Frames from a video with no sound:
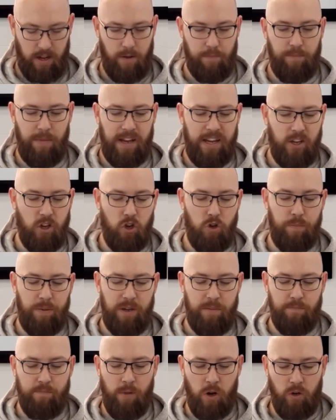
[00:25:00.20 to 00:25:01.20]
May you be
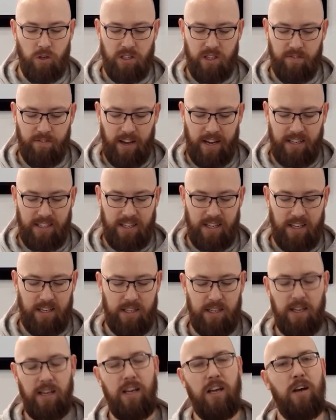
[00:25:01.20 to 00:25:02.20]

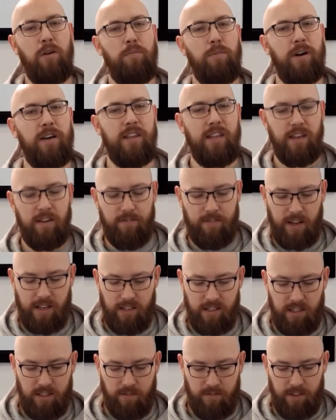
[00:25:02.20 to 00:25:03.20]
motivated by the
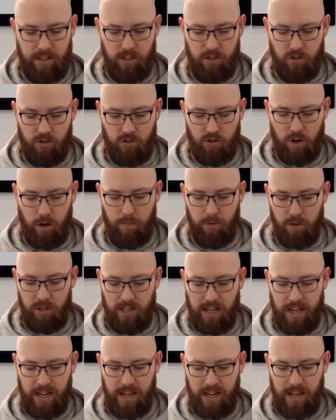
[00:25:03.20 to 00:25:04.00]
events of these troubled